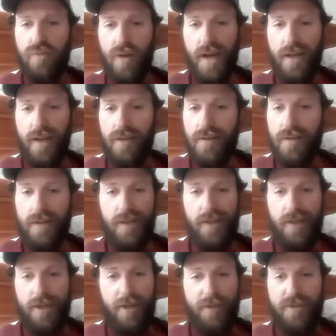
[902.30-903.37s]
I could
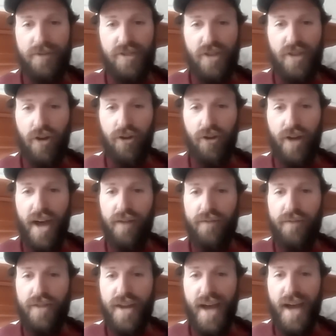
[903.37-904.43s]
just hunker down
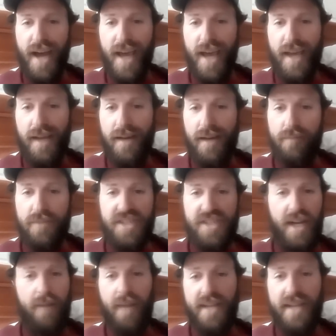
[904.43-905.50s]
for the night,
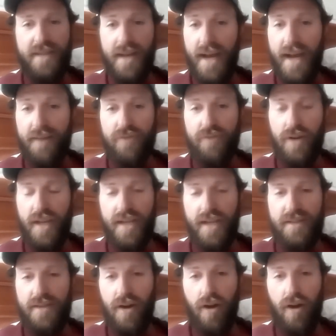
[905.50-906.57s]
set up my tent after it
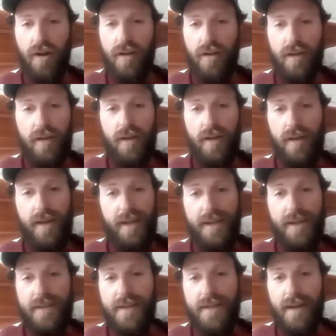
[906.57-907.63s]
gets dark,
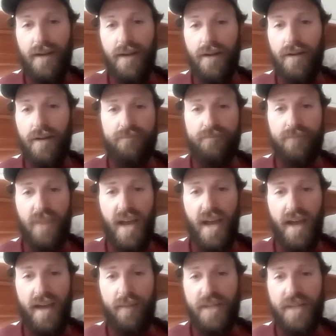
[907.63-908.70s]
eat dinner.
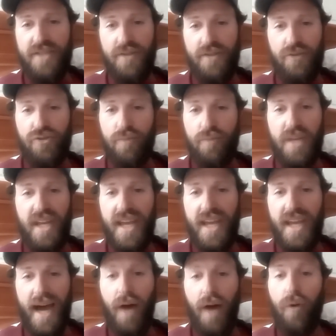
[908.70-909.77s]
I have my social
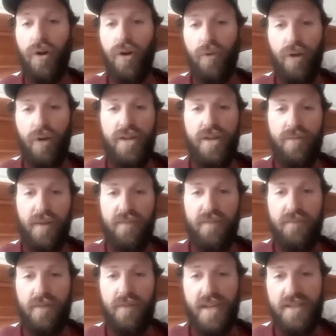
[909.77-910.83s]
media hour where I do my
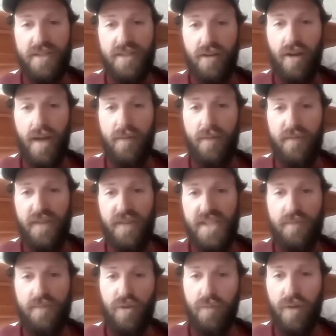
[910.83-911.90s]
Instagram and
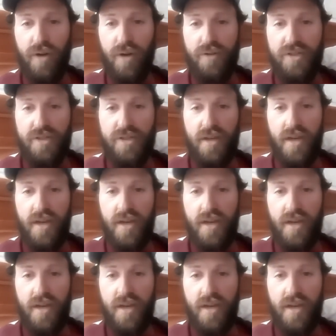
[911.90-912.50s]
Facebook posts